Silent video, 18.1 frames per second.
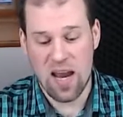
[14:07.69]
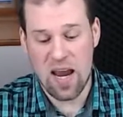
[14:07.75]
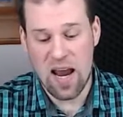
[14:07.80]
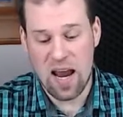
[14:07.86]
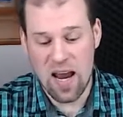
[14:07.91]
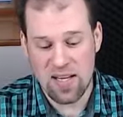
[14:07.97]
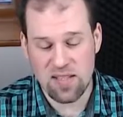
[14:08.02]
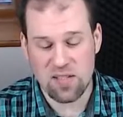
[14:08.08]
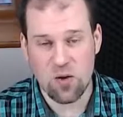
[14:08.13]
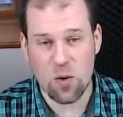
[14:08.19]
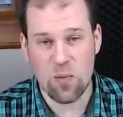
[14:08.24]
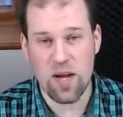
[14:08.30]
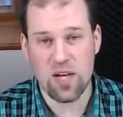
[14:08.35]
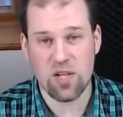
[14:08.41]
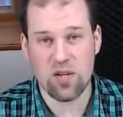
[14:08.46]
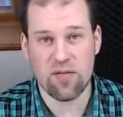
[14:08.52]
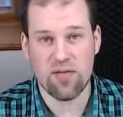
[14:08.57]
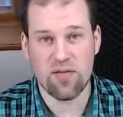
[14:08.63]
has no
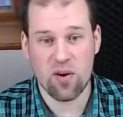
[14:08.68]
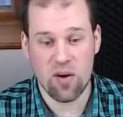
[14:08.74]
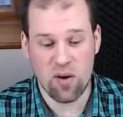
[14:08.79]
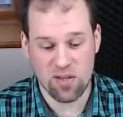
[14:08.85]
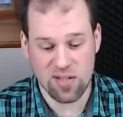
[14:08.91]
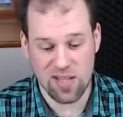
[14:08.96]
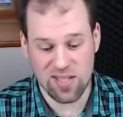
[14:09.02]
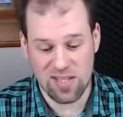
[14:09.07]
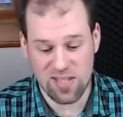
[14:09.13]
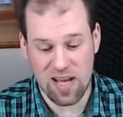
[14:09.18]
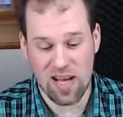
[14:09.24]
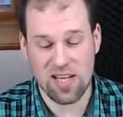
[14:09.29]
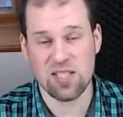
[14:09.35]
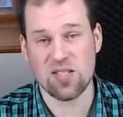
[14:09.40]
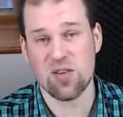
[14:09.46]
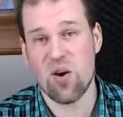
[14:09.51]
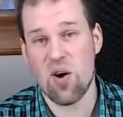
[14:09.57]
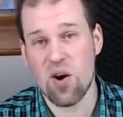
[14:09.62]
major flaws and
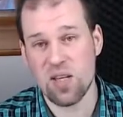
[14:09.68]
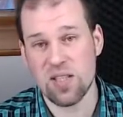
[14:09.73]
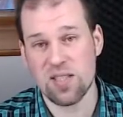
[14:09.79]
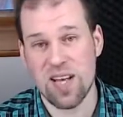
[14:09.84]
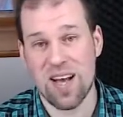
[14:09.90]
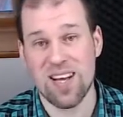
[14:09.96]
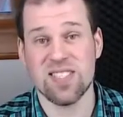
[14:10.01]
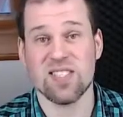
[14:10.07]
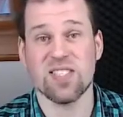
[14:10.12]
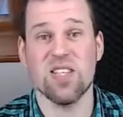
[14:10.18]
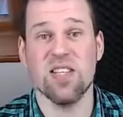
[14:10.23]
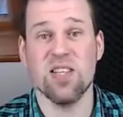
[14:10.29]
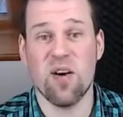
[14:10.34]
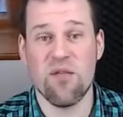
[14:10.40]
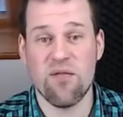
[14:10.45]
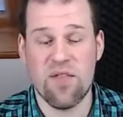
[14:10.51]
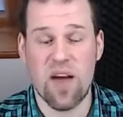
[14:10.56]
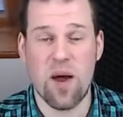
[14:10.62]
does all it does in
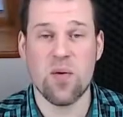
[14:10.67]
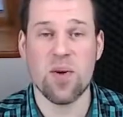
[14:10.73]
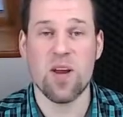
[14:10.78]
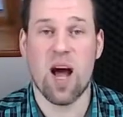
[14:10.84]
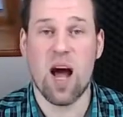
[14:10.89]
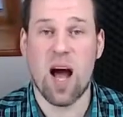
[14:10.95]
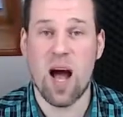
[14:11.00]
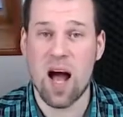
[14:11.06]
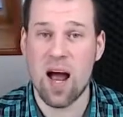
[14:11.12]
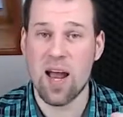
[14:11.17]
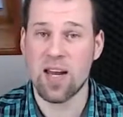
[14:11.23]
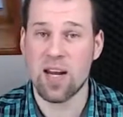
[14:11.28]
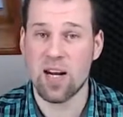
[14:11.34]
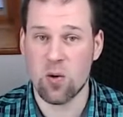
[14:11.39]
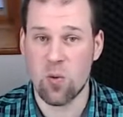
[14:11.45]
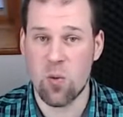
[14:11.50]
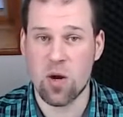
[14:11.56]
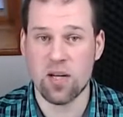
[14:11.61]
a very high
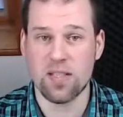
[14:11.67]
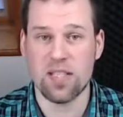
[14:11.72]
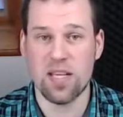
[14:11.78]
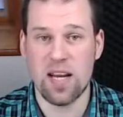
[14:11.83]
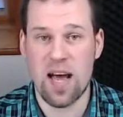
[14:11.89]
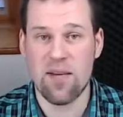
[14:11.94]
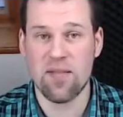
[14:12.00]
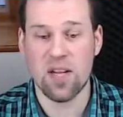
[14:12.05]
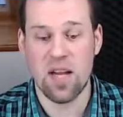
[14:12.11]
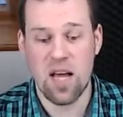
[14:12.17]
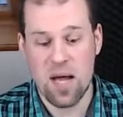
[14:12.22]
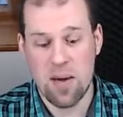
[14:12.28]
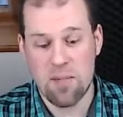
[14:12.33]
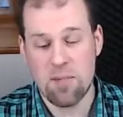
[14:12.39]
quality level.